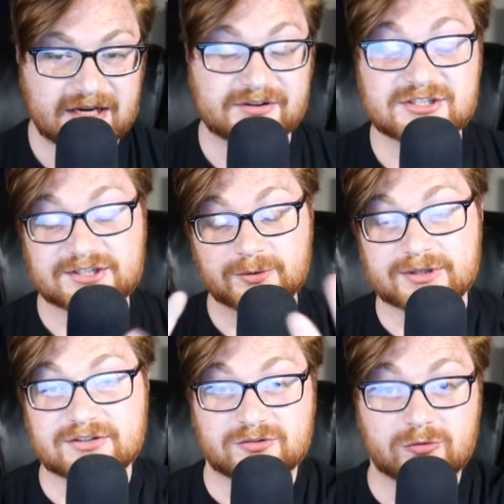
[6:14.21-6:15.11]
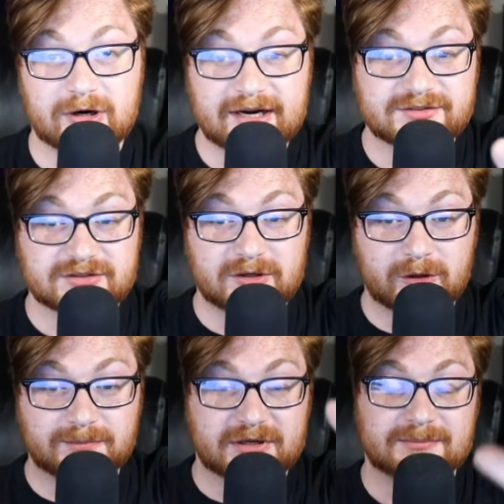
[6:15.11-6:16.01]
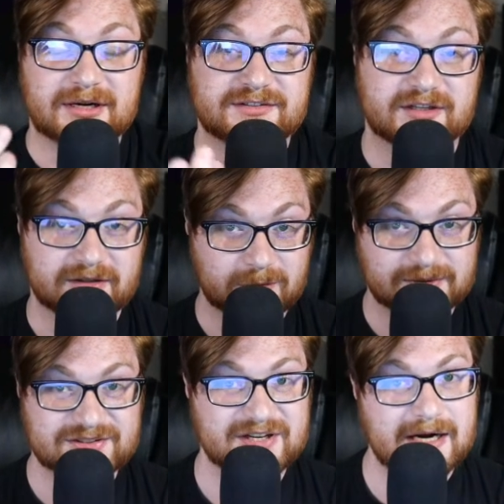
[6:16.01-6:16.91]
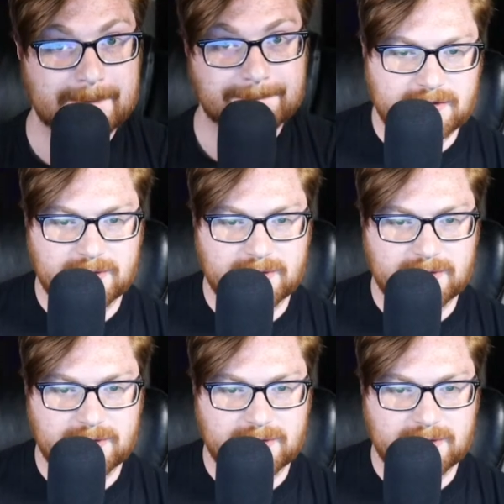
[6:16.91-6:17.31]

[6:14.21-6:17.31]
Eventually you'll get to our exit node, but it might take a little bit of time.